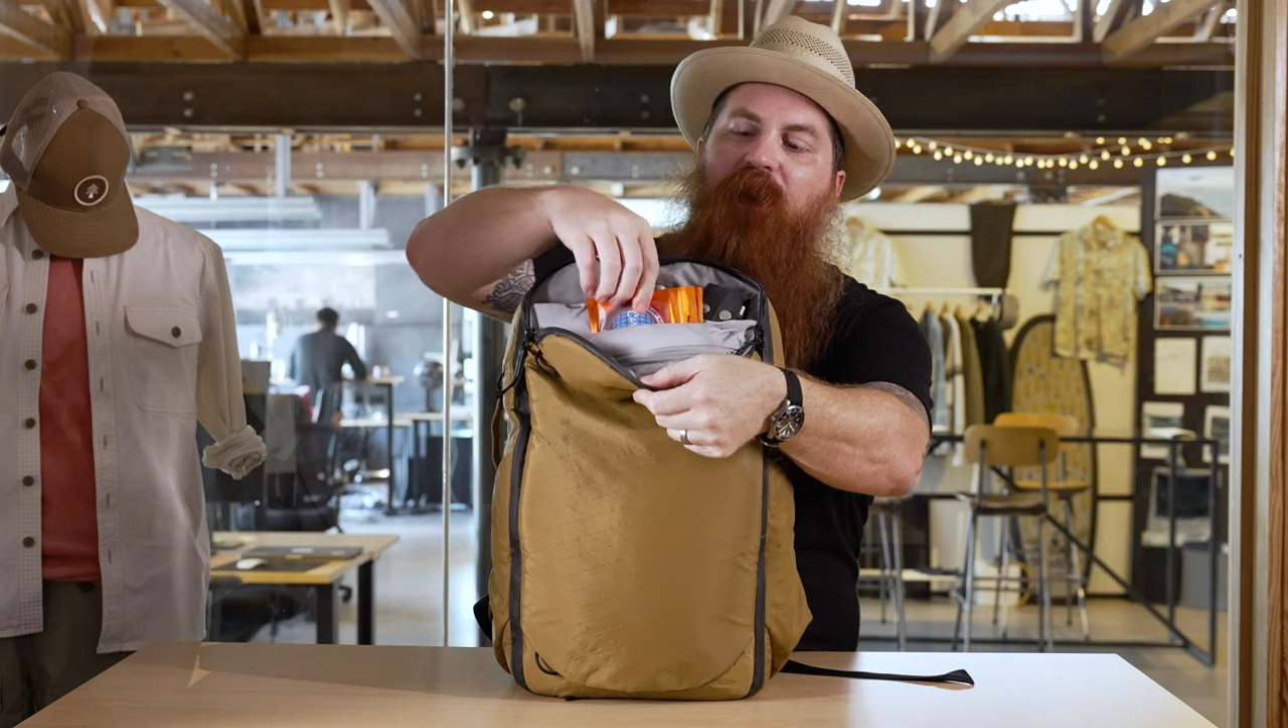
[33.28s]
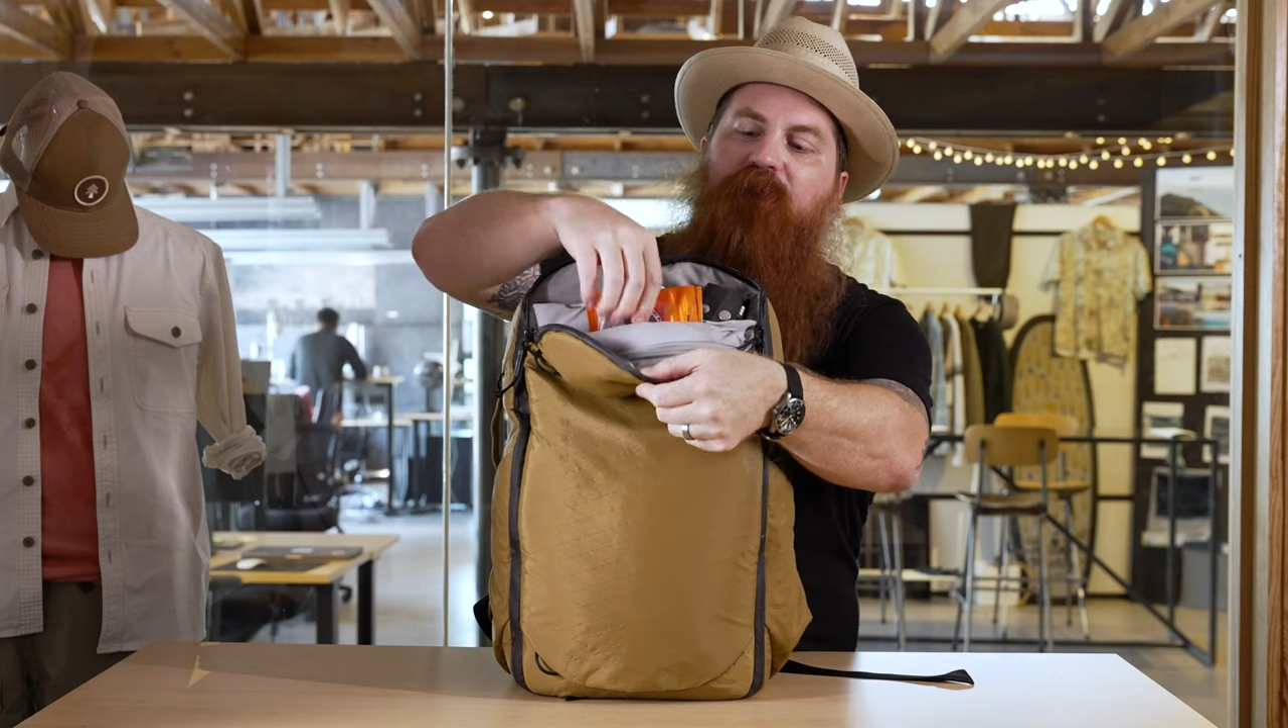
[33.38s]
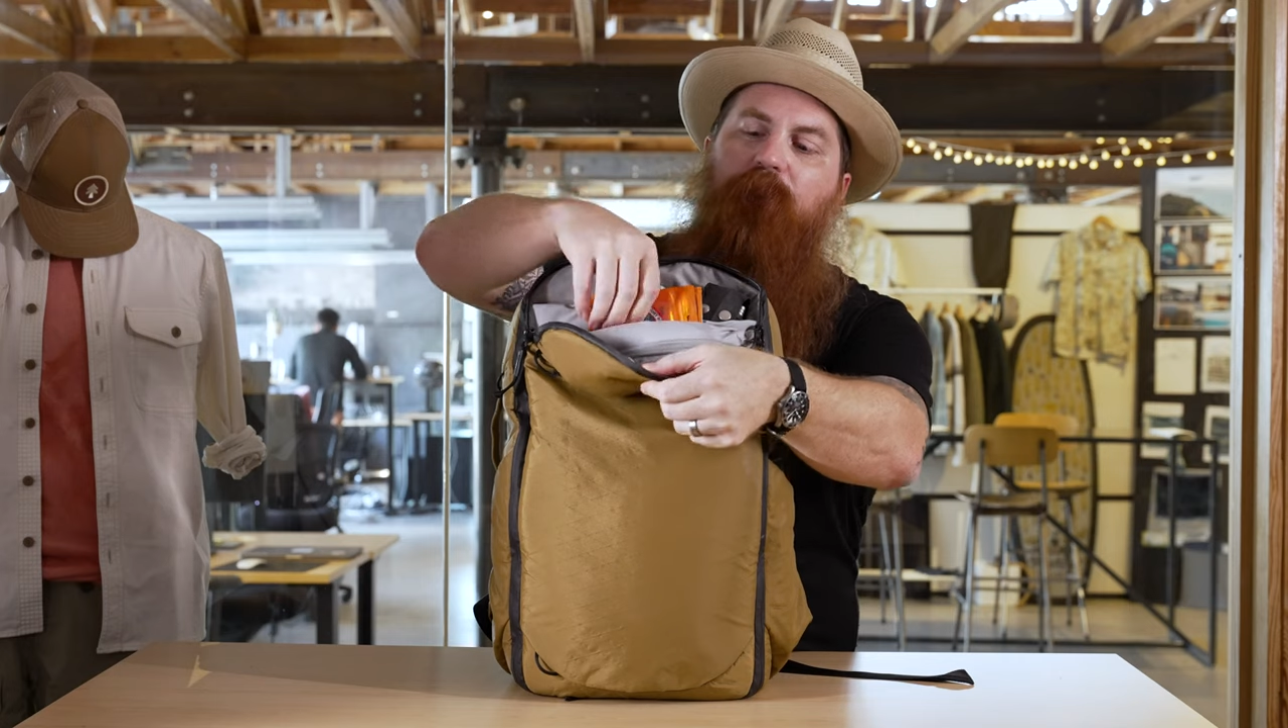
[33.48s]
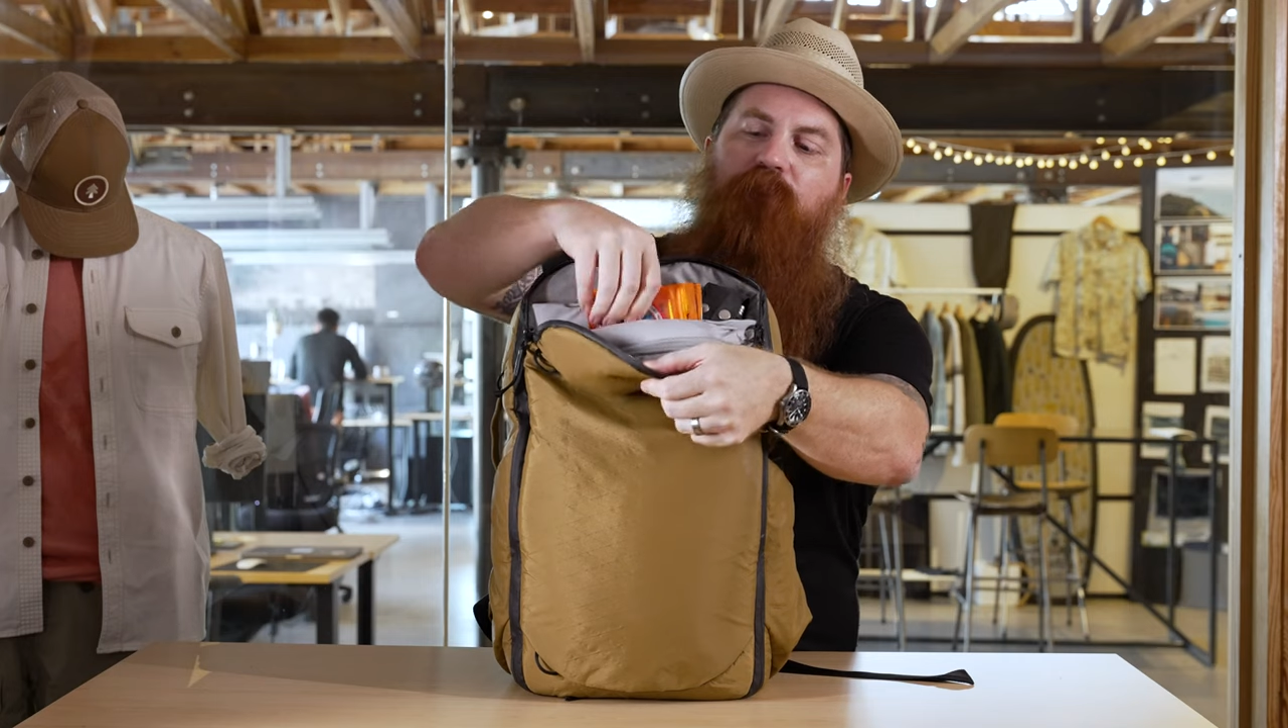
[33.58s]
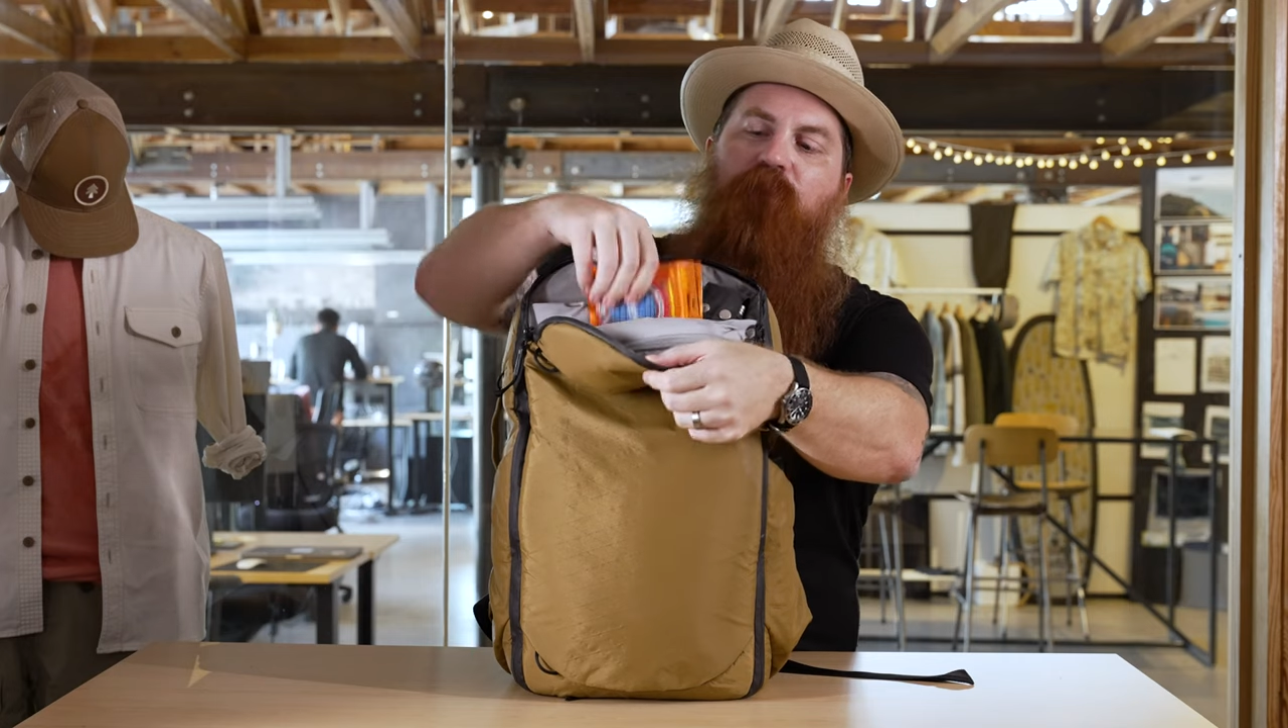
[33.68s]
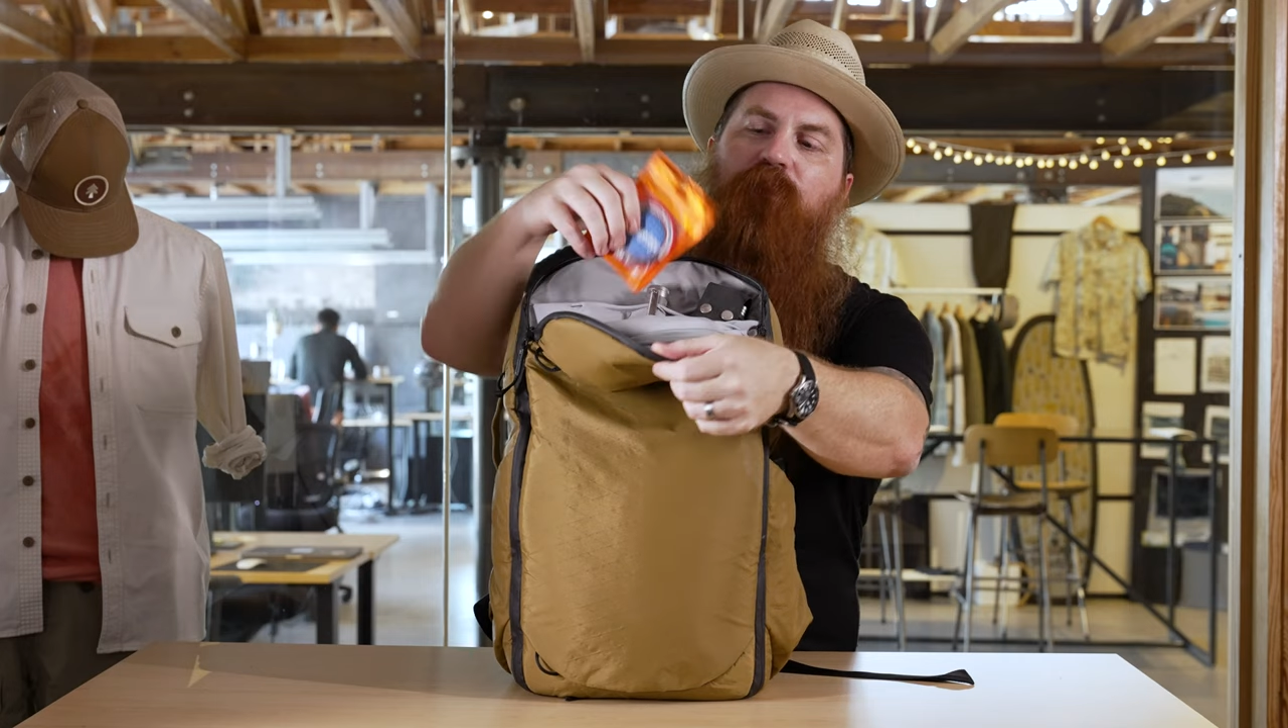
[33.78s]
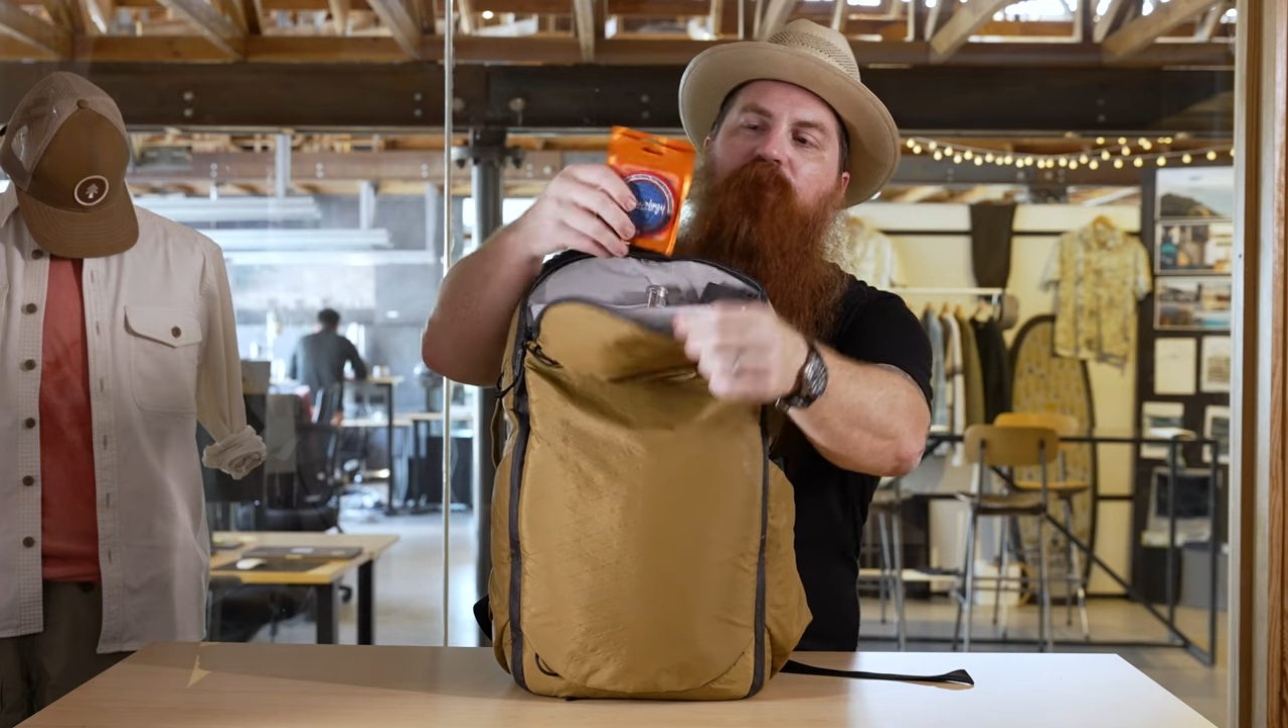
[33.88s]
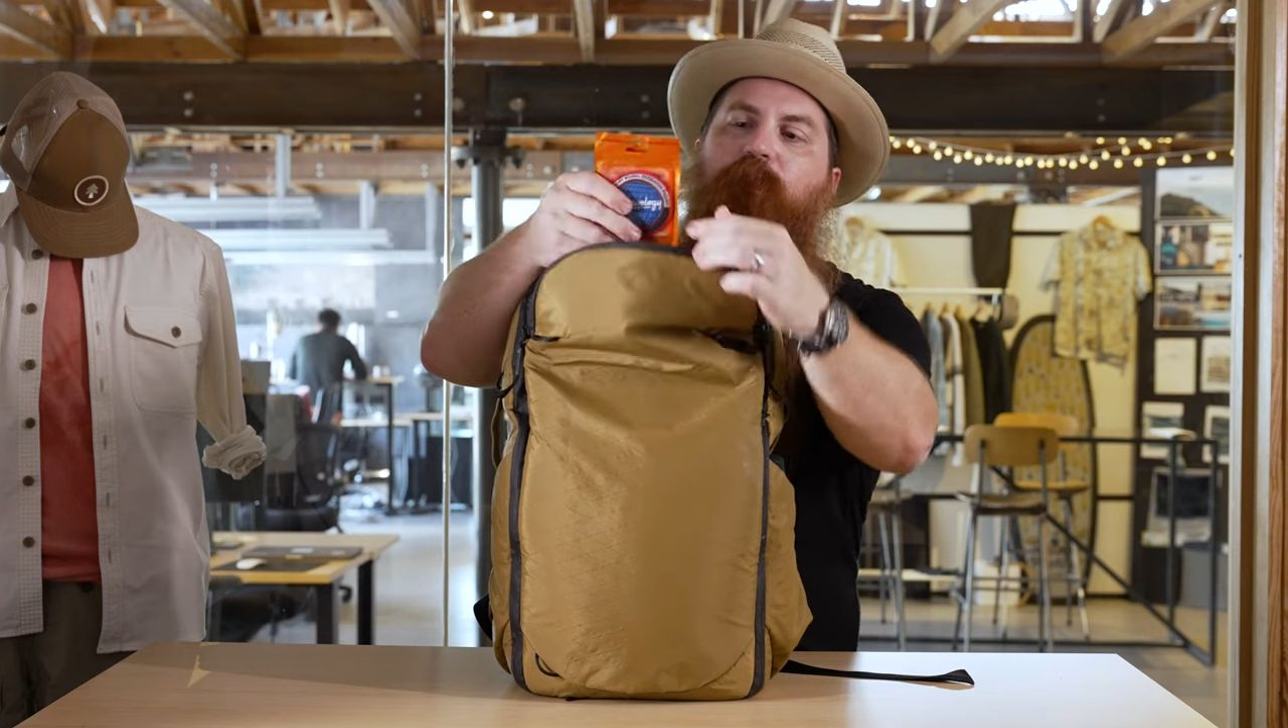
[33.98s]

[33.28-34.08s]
I keep two of these